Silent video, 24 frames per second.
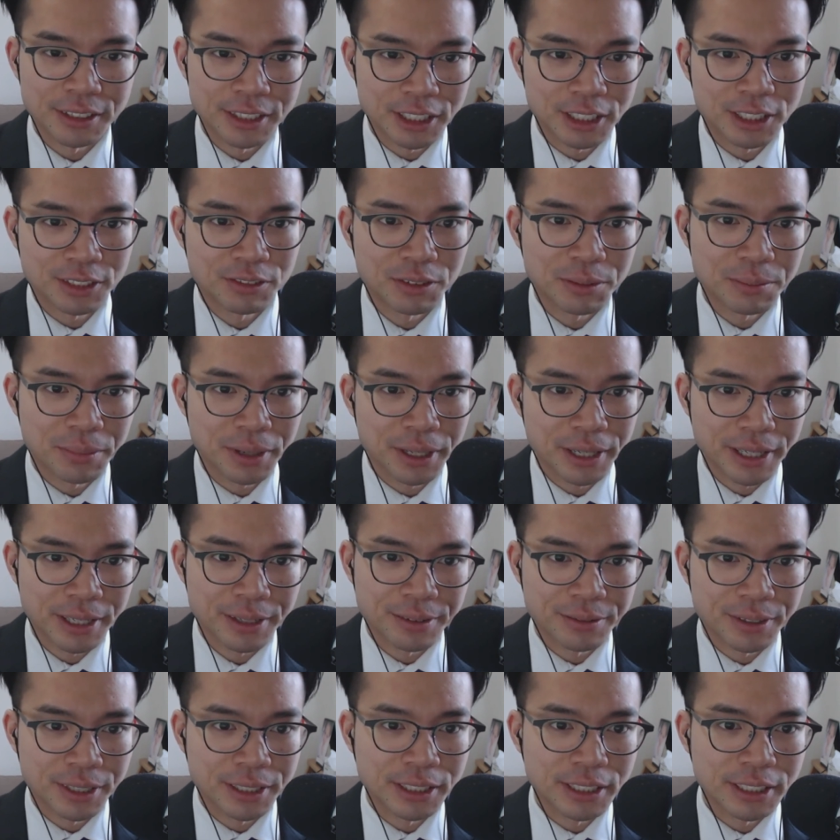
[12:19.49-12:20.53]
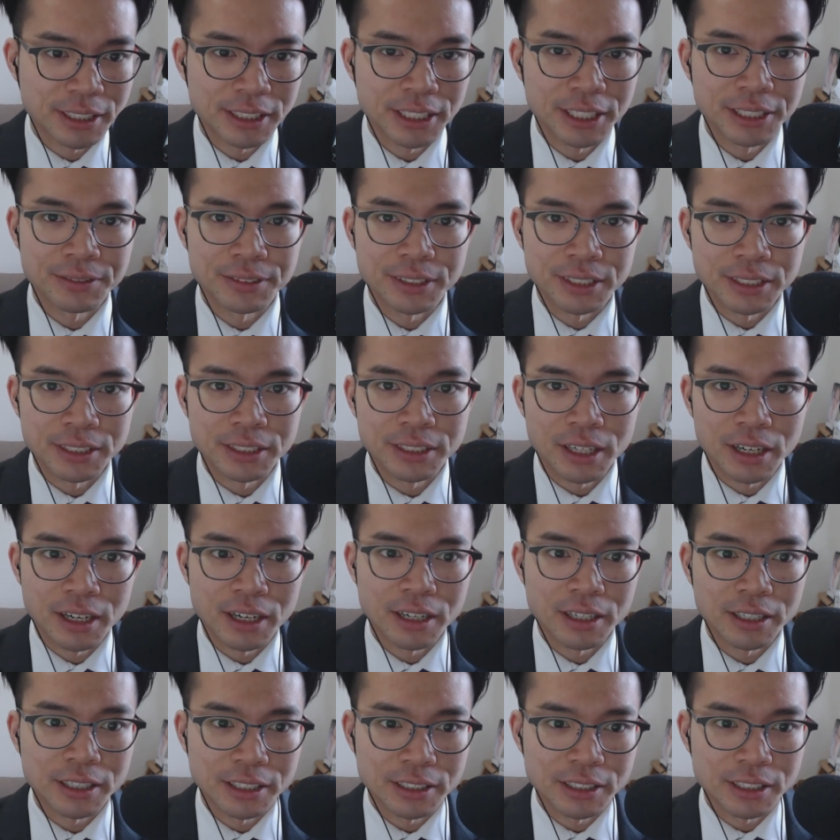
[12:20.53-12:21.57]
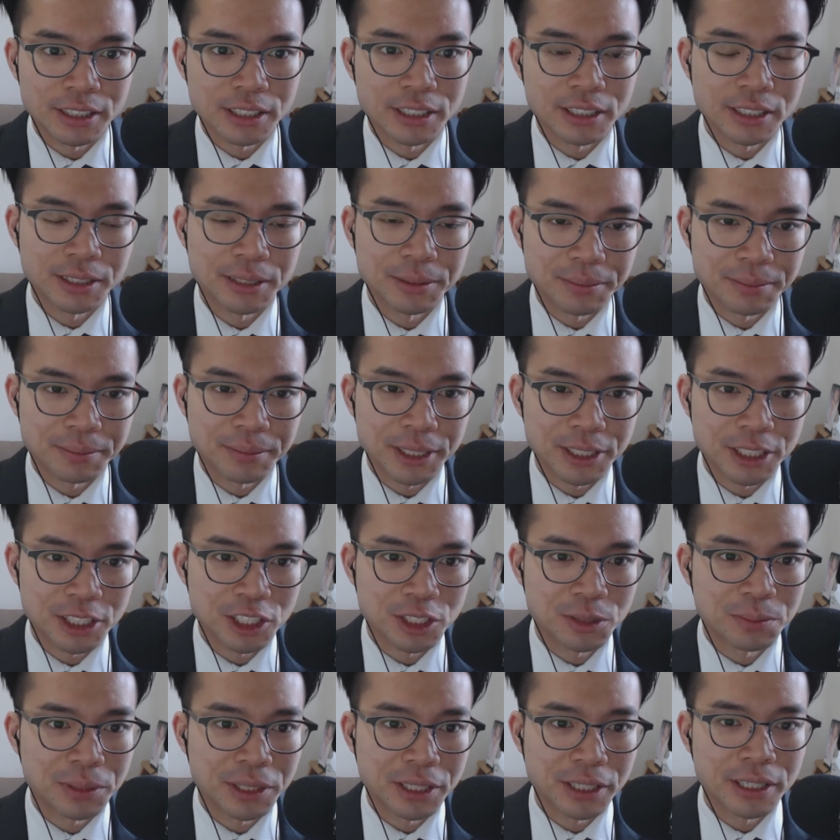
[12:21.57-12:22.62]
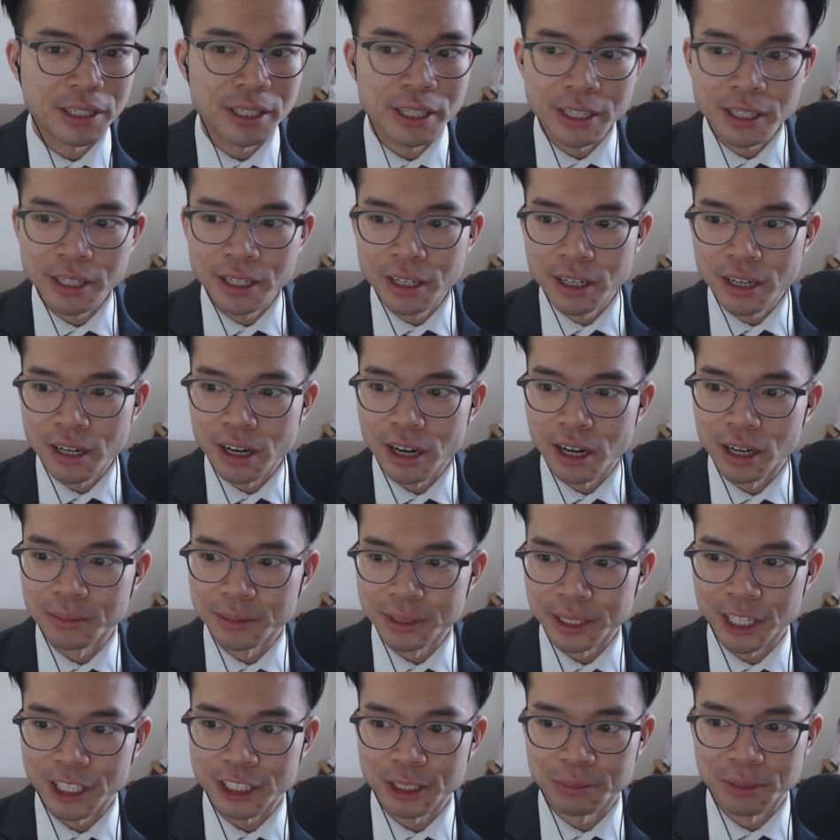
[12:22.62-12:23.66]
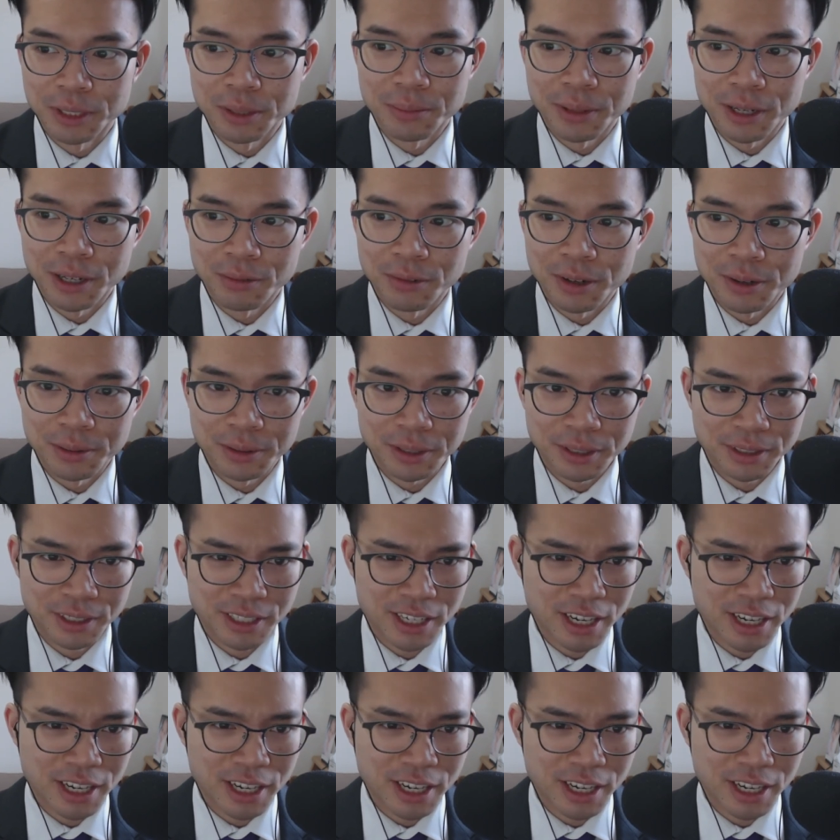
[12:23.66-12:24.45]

This is from my friend Steven, because he messaged me to ask me about what